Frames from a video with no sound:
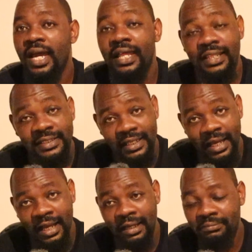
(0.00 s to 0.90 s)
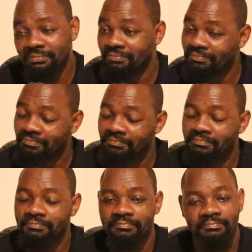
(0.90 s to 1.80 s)
others are
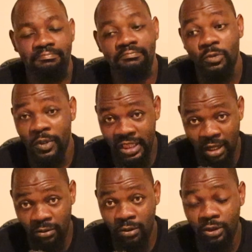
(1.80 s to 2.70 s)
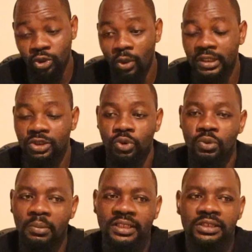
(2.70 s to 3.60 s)
without not talking
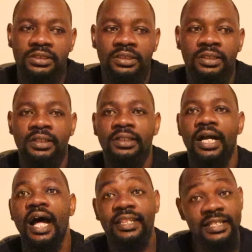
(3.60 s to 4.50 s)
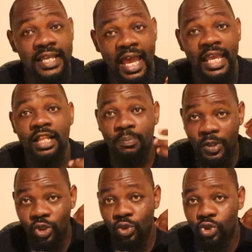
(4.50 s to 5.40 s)
too much, others are
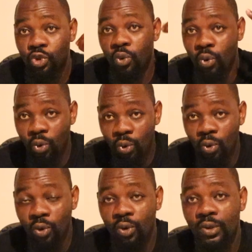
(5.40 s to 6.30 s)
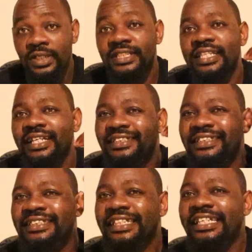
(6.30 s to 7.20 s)
helping you to start
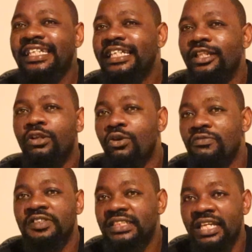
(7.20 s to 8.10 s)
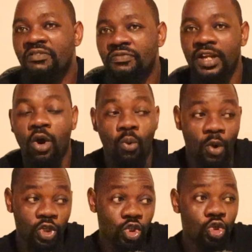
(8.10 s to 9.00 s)
seeing a lot of stuff now
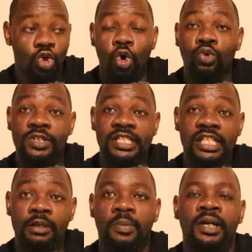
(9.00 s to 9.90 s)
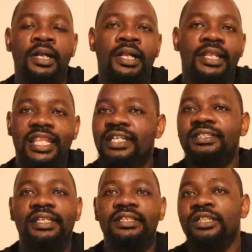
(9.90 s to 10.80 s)
when you go to sleep. That's
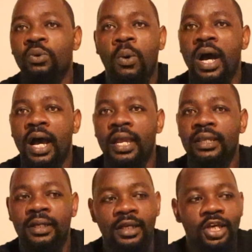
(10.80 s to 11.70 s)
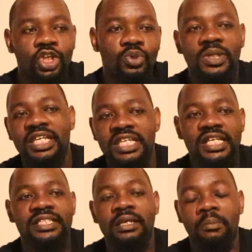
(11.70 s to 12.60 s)
the reason why you will
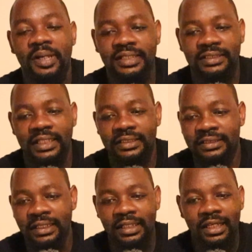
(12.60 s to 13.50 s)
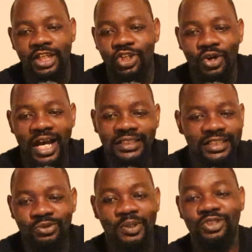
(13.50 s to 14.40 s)
hear somebody said, you know, I
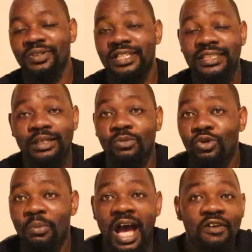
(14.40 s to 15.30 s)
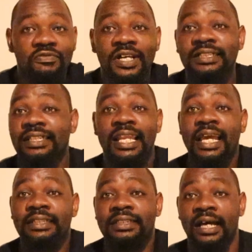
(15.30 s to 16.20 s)
just went to the steam room, I felt
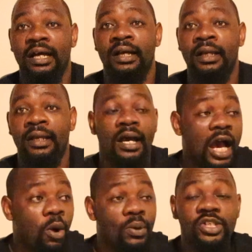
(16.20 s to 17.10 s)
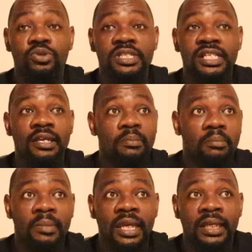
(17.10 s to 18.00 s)
lighter. I went to sleep,
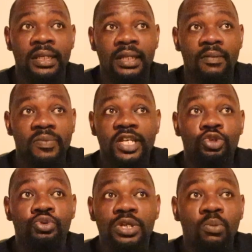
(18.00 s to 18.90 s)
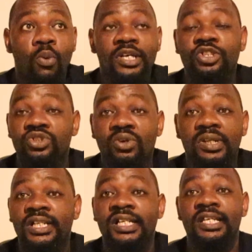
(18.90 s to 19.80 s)
man. The dream was
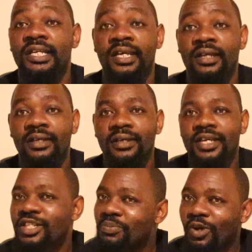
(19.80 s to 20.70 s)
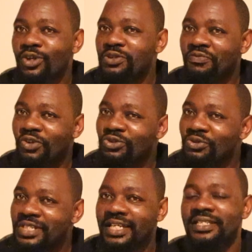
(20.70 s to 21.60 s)
so clear. It's because of you
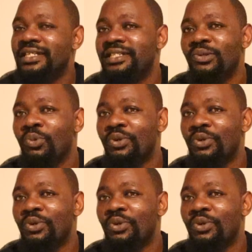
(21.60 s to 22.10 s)
use a certain